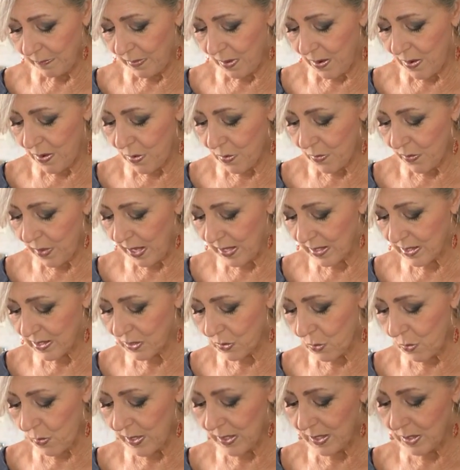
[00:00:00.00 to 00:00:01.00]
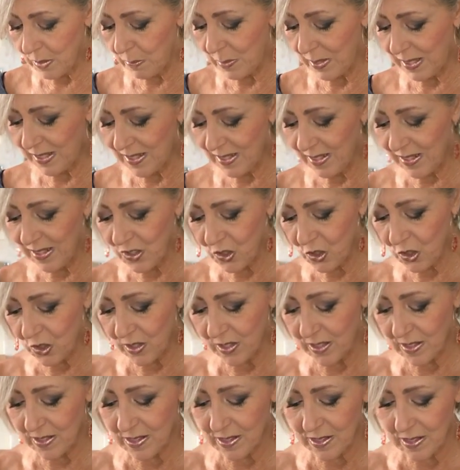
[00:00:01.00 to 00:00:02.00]
Oh, that's going to be
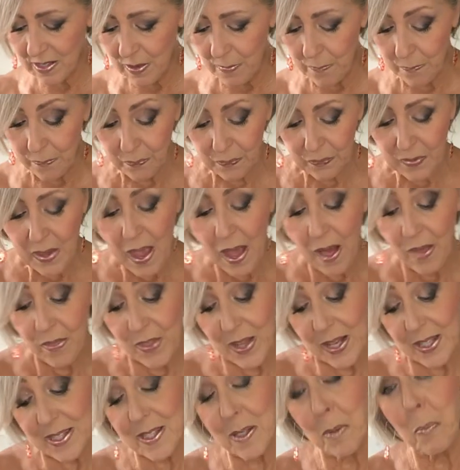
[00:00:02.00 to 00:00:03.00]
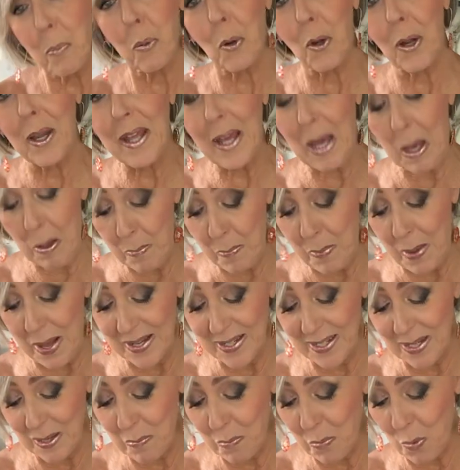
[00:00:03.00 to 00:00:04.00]
delicious. That's a pretty
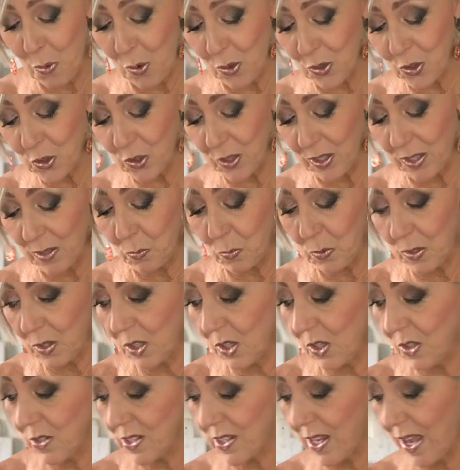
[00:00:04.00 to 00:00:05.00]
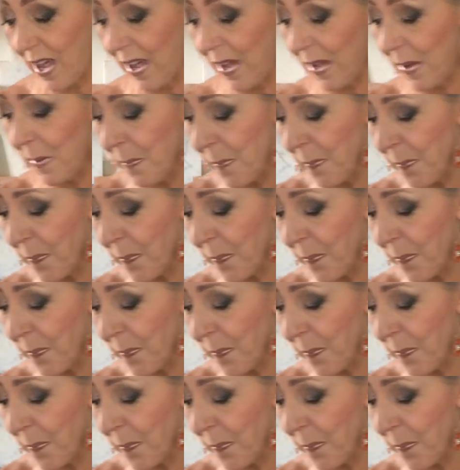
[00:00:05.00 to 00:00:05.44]
abundant portion, wouldn't you say?